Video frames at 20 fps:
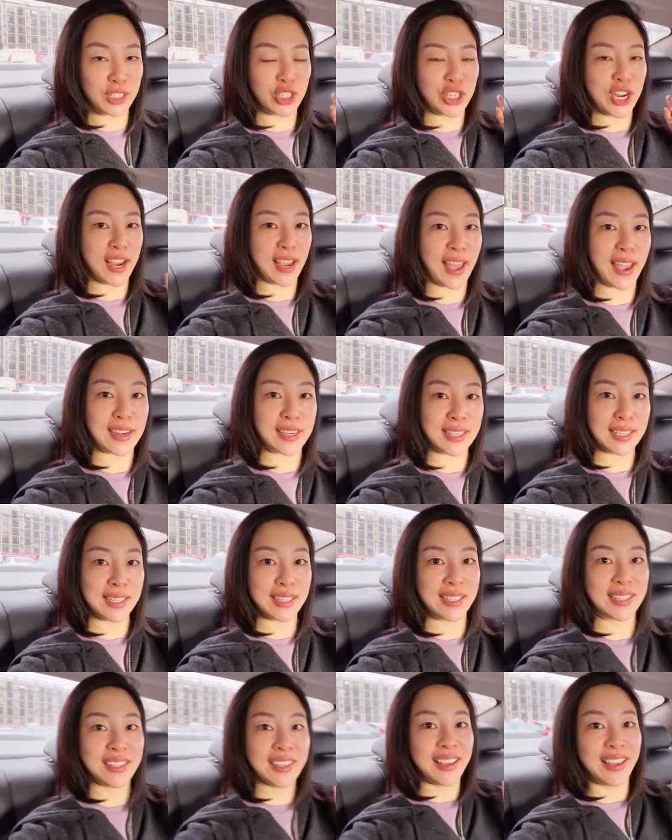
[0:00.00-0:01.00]
Shanghai
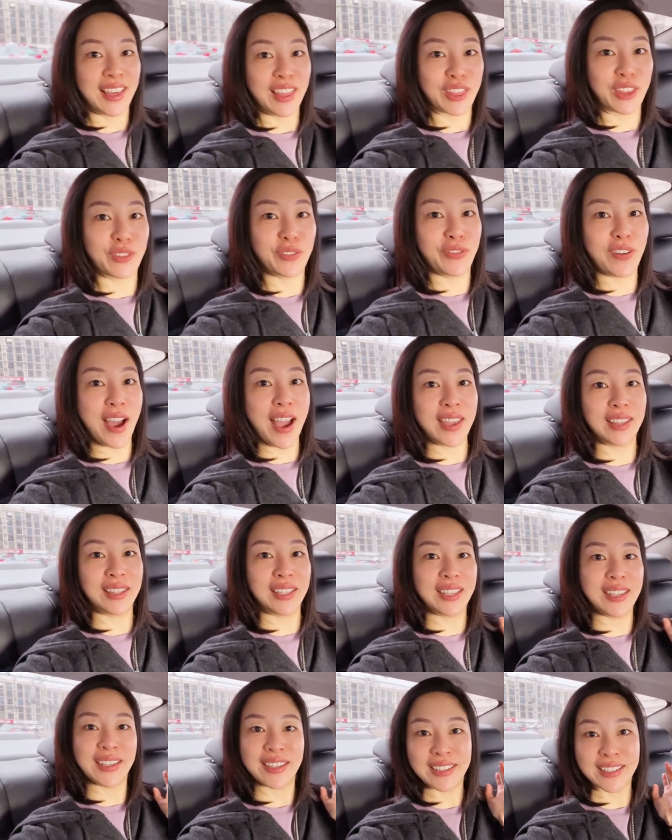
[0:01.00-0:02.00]
needed, that
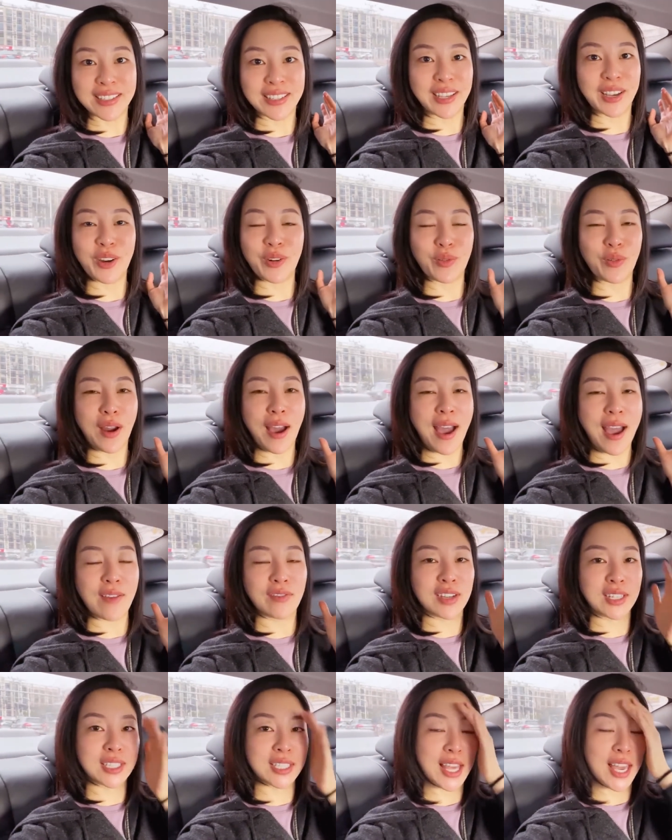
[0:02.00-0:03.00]
finally has arrived.
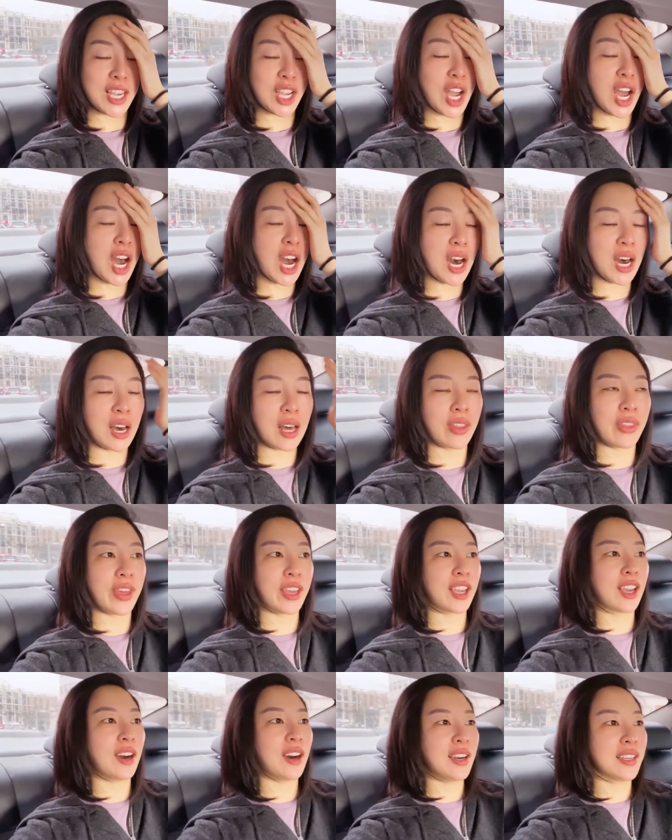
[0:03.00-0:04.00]
It's like, oh,
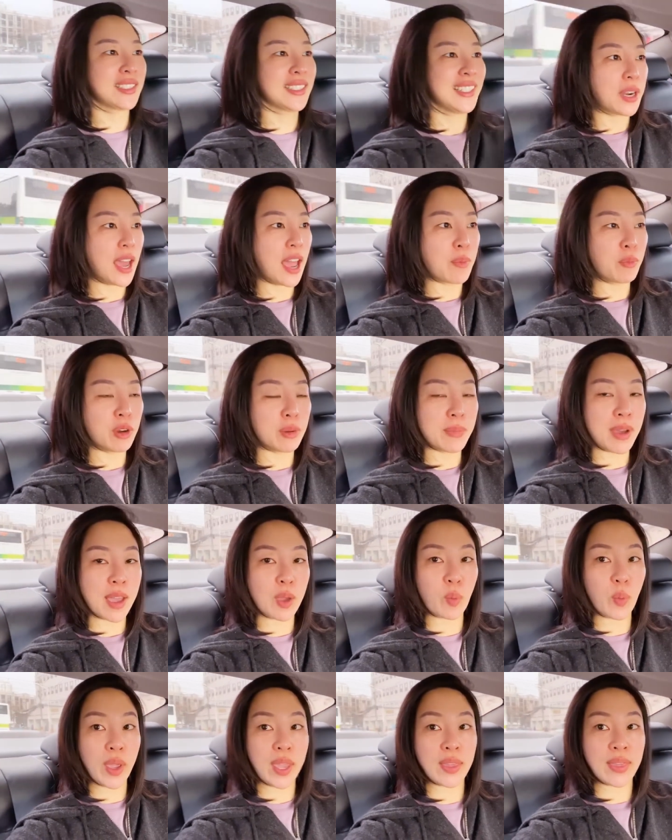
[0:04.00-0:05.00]
thank God. I'm on my
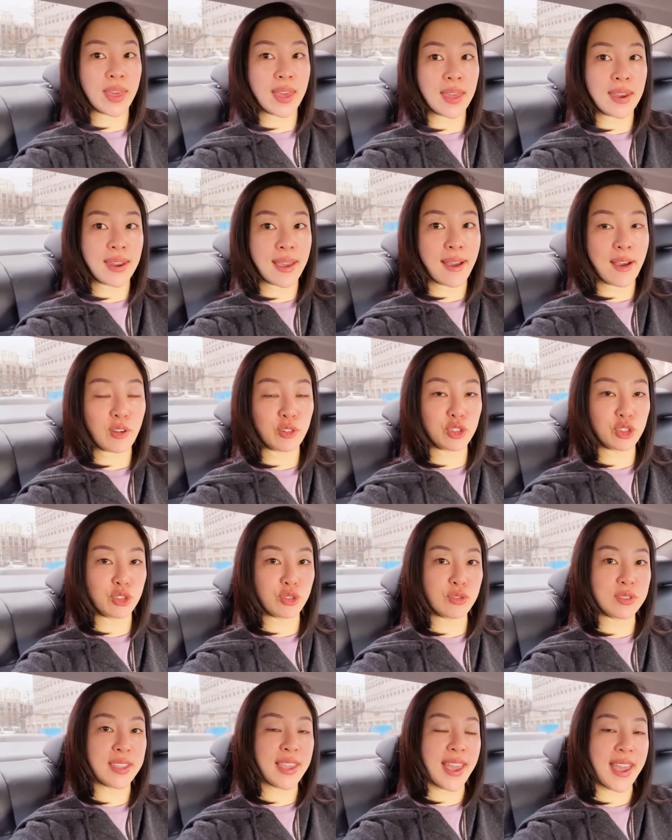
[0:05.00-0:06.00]
way there now
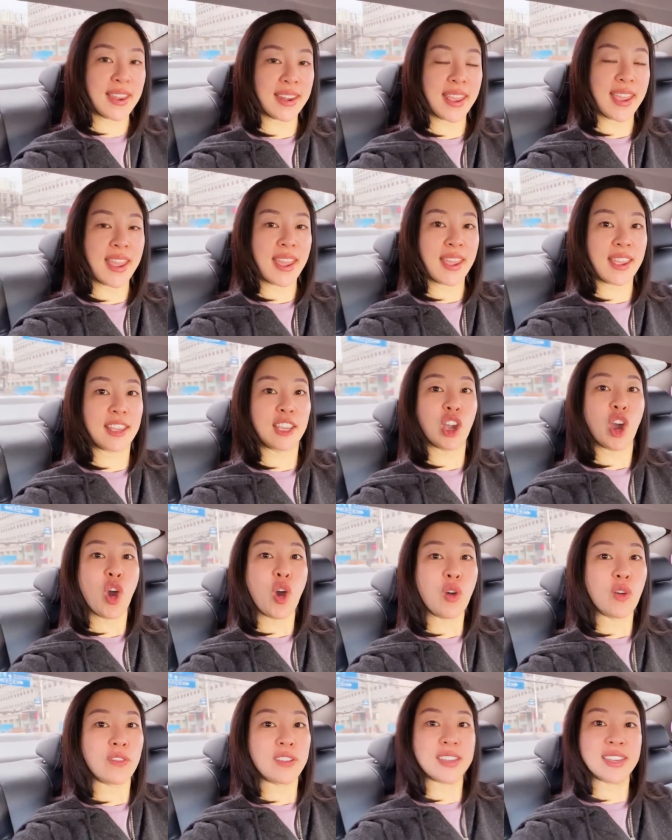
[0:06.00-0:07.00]
to get a
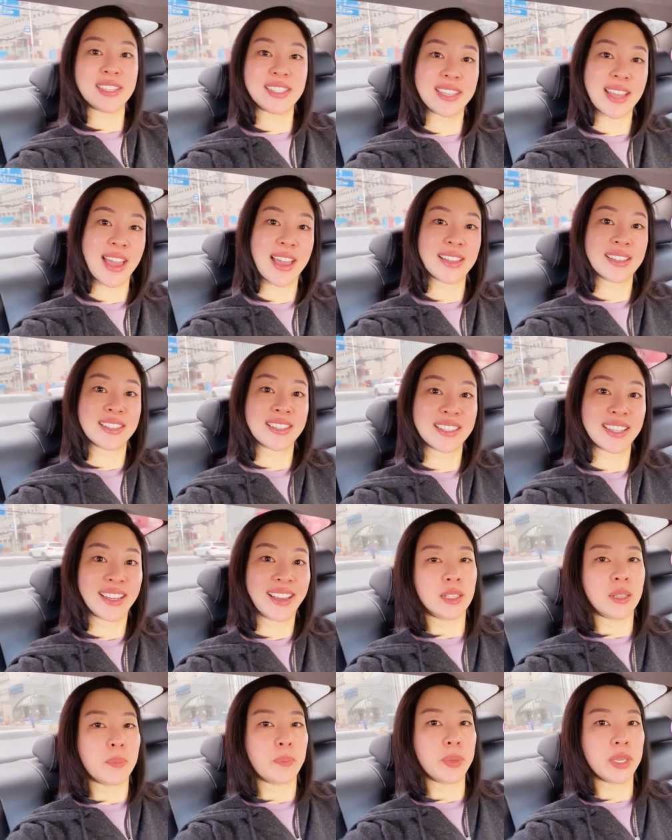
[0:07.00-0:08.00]
COVID test
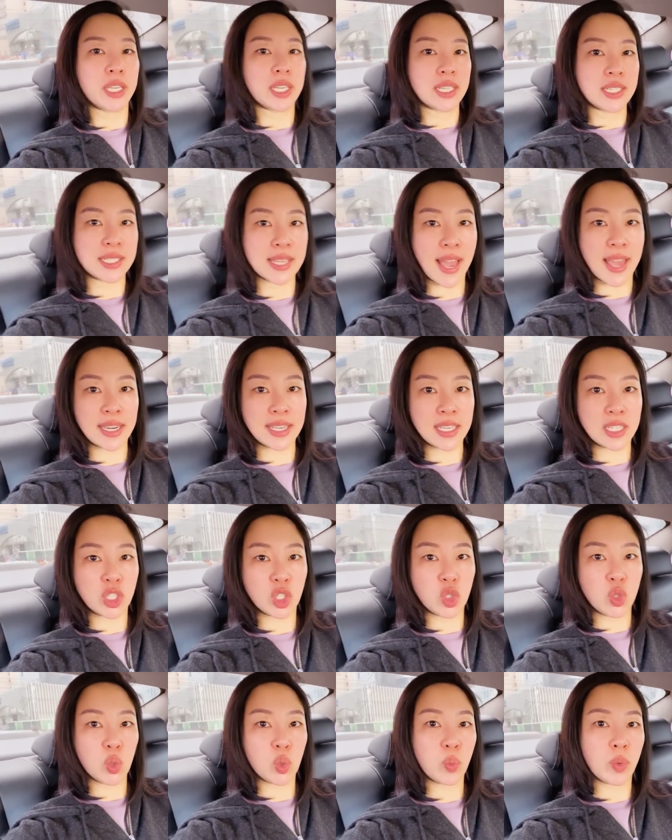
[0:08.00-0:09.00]
because I need to
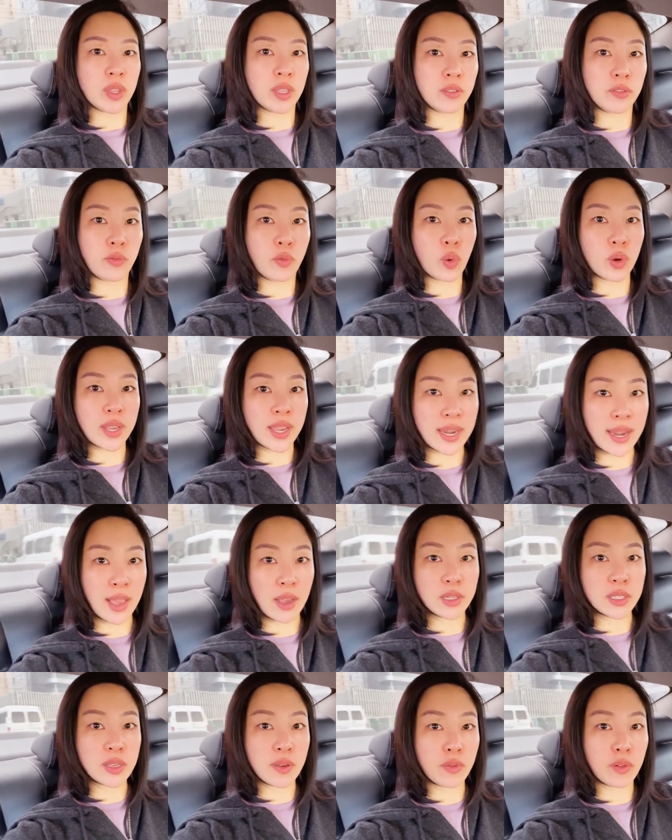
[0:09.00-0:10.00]
do it within 48
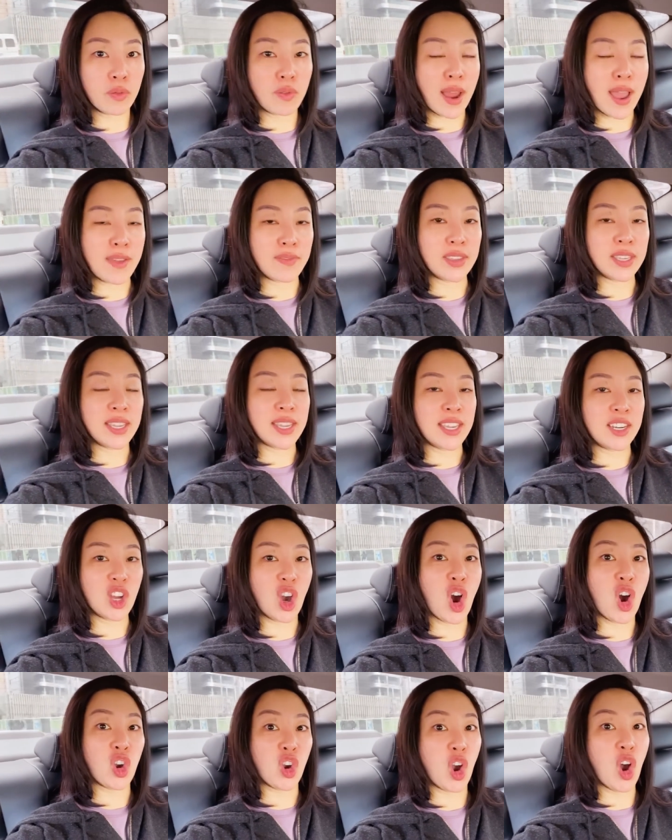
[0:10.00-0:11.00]
hours of arriving in
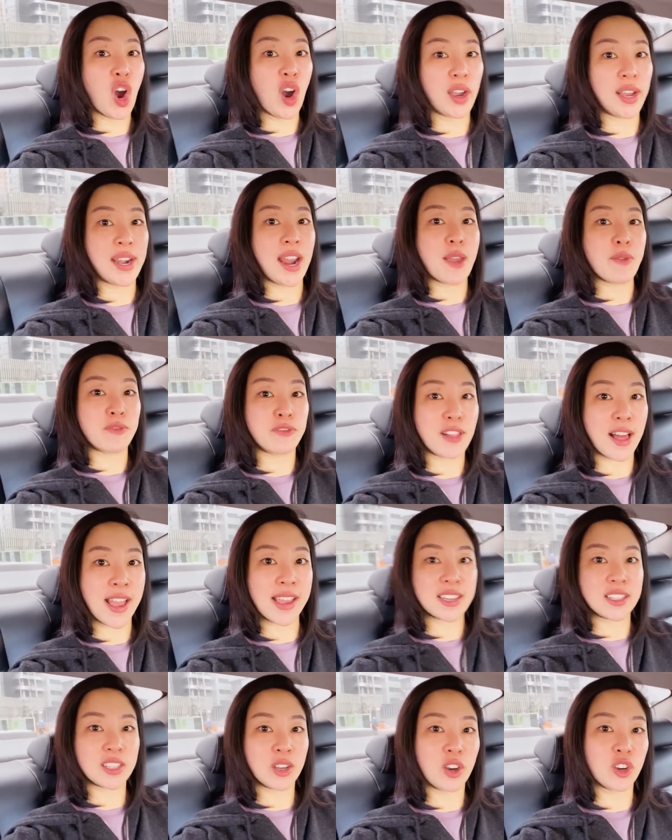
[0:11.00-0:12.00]
Hong Kong, and I'm
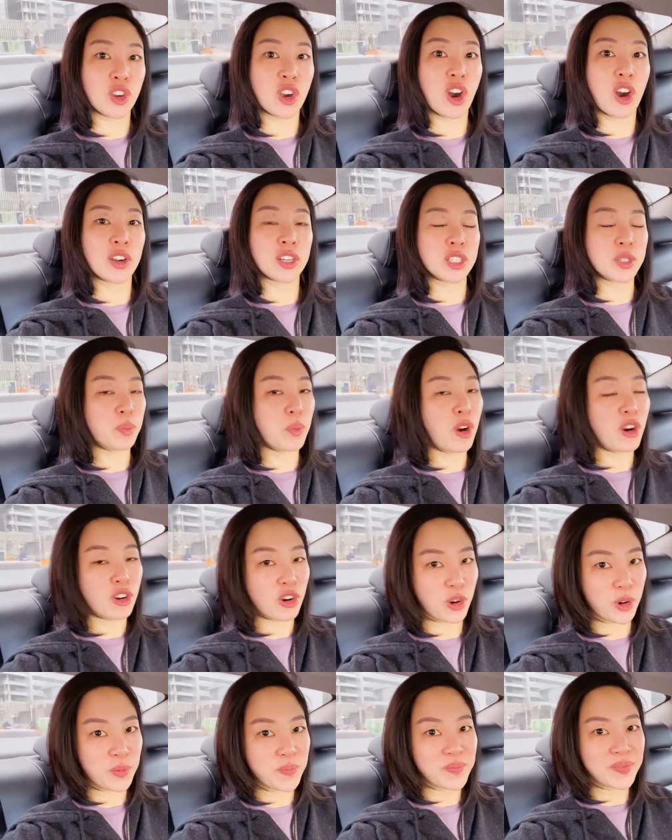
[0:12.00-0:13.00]
flying to Hong Kong
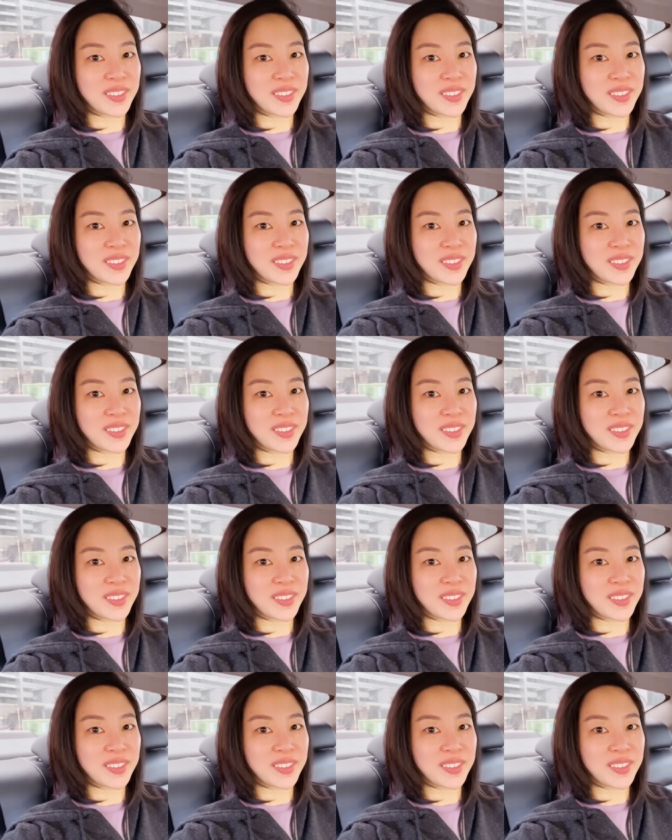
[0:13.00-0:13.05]
tomorrow.